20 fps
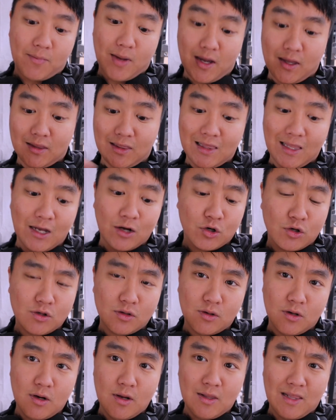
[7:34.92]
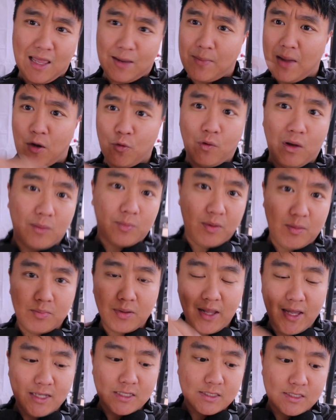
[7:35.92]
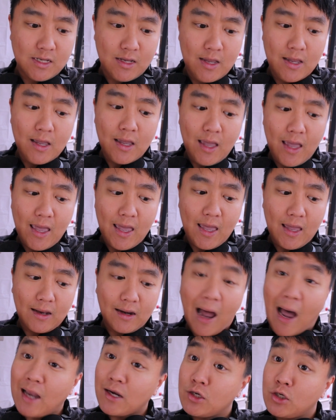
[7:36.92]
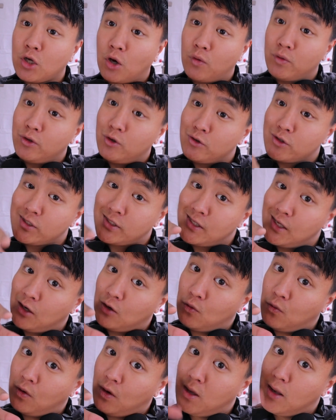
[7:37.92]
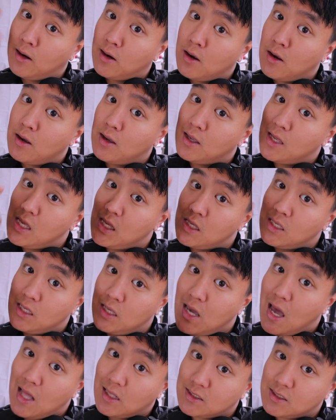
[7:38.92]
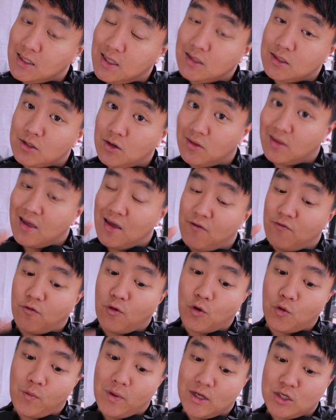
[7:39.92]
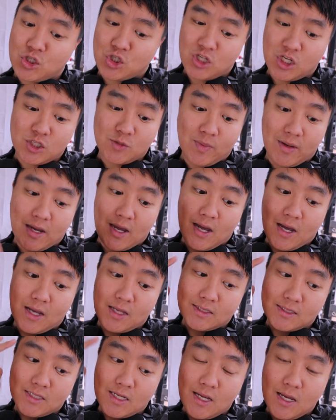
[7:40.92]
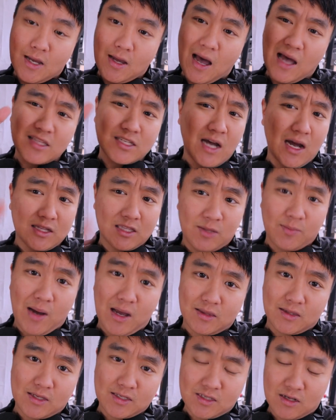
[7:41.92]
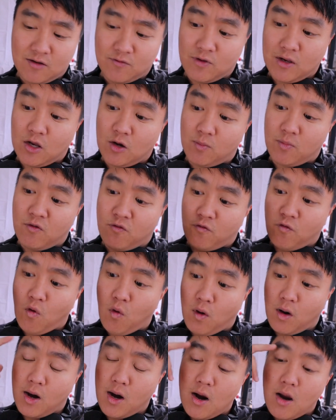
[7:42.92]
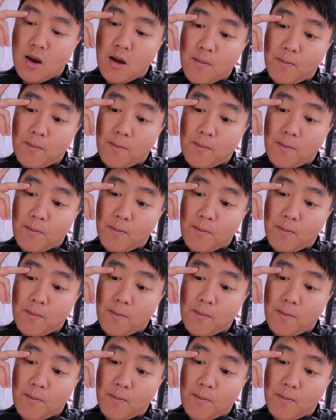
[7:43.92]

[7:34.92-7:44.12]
my litter like my whelping place and i don't use cedarwood yet until they hit four weeks, just because I talked about this in the video before.